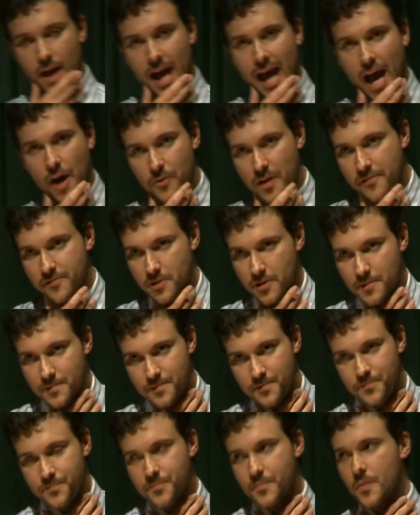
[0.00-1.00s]
However,
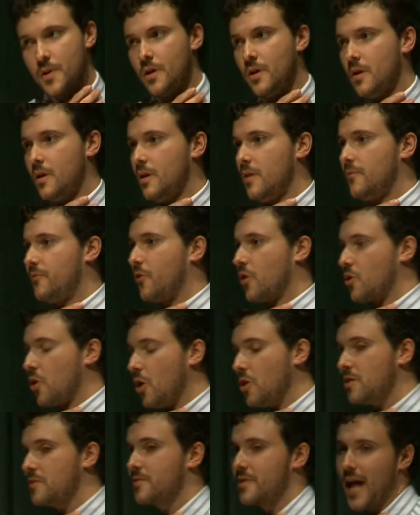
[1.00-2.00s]
for
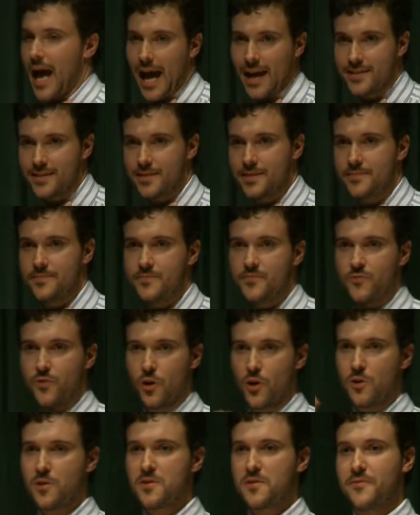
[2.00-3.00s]
all of that,
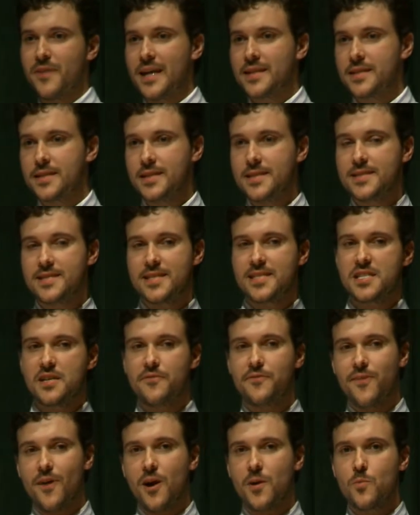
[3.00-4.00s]
for all of the fact that these things are
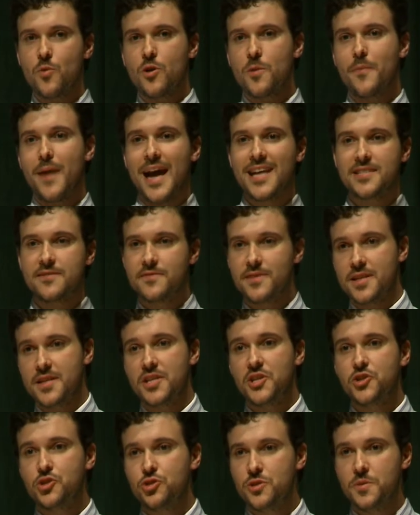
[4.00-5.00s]
far more massive than
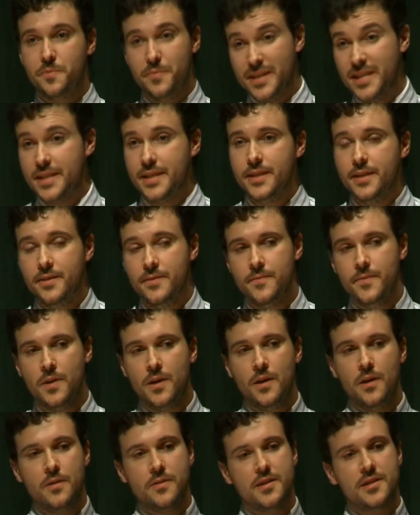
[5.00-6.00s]
they should be,
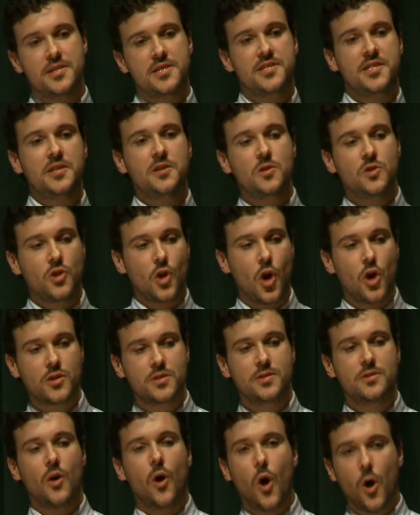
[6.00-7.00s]
they're still
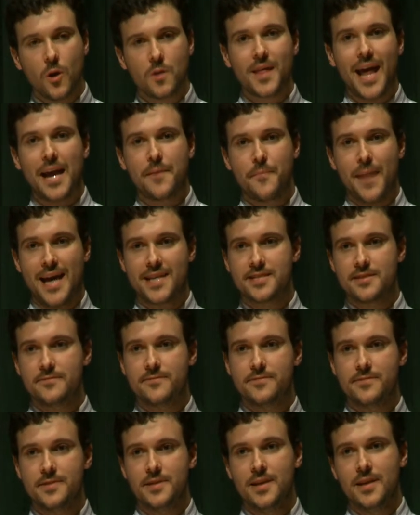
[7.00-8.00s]
not all that massive.
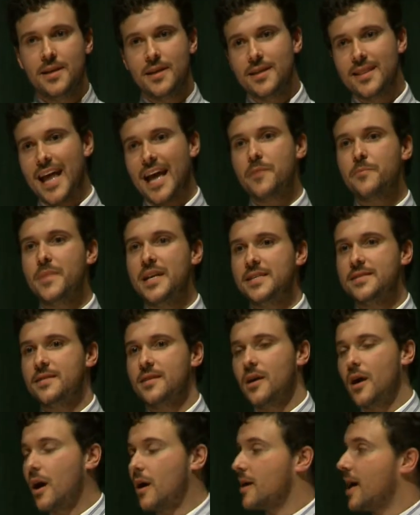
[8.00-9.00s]
That means
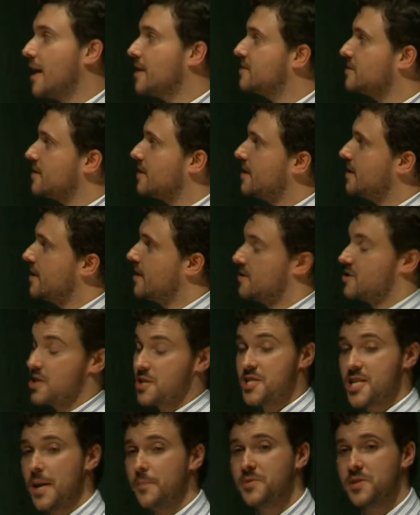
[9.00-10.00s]
they are actually
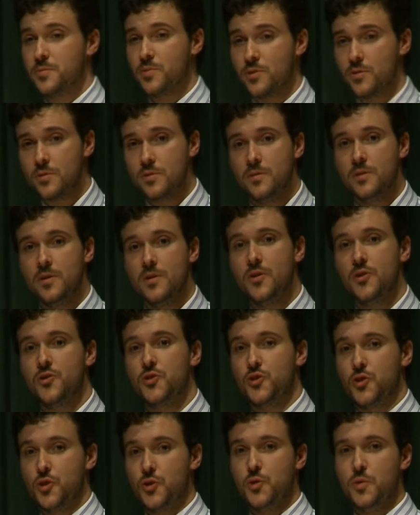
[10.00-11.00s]
susceptible
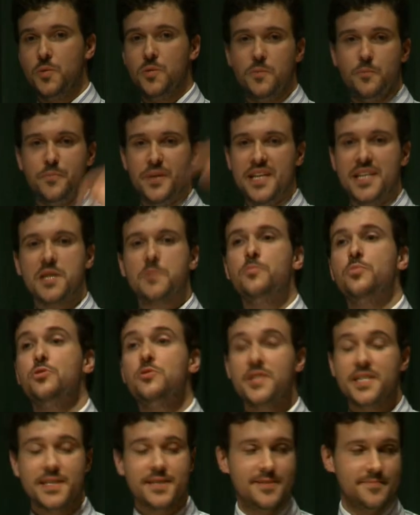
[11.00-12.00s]
to being
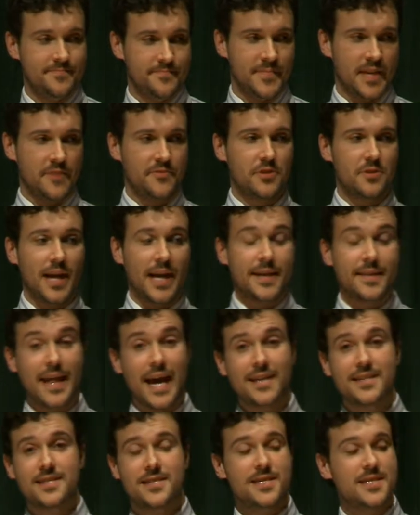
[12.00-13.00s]
bullied, if you like.
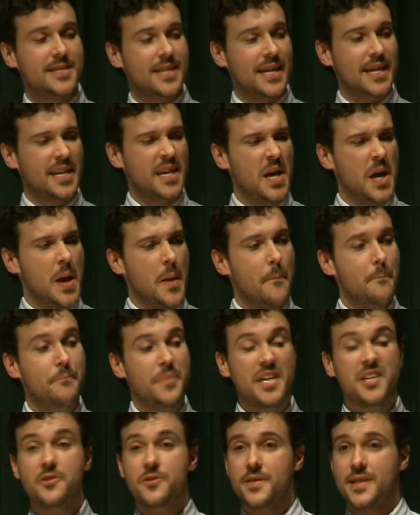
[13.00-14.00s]
That is to say,
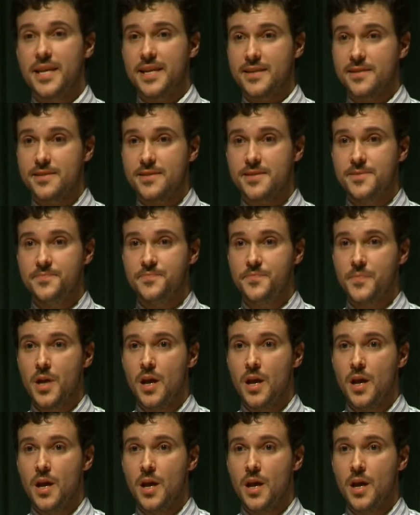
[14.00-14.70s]
bigger things